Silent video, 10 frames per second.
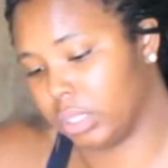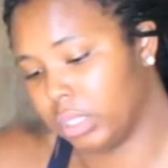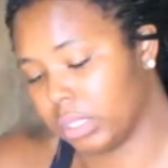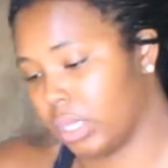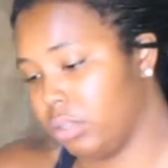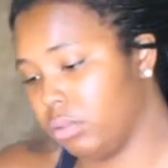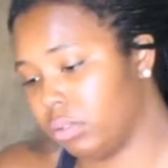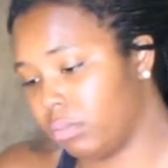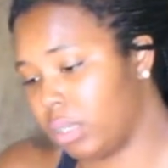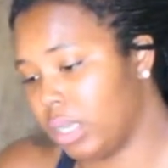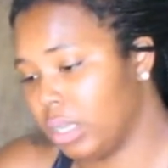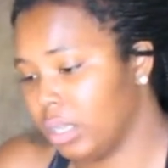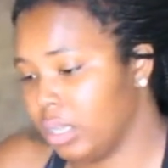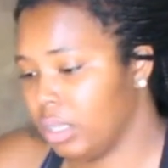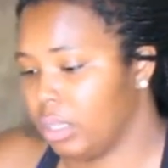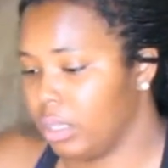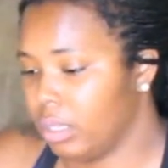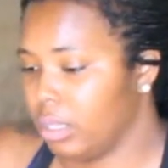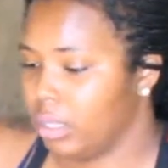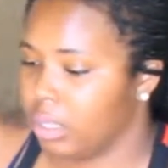least I used to be.
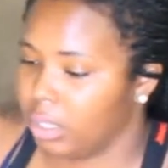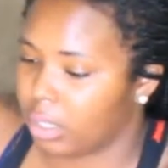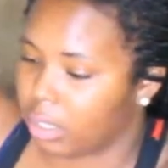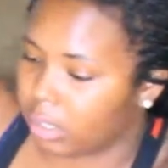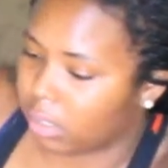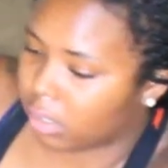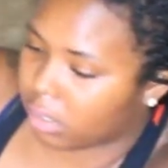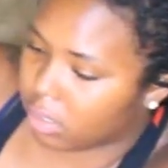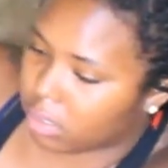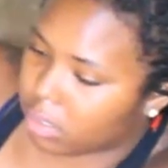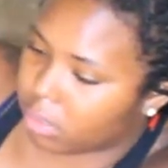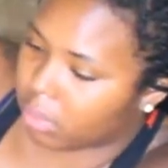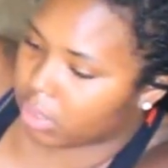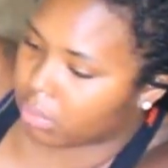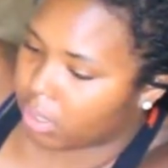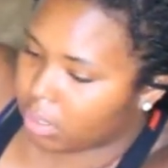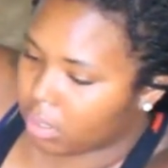And this is the best way.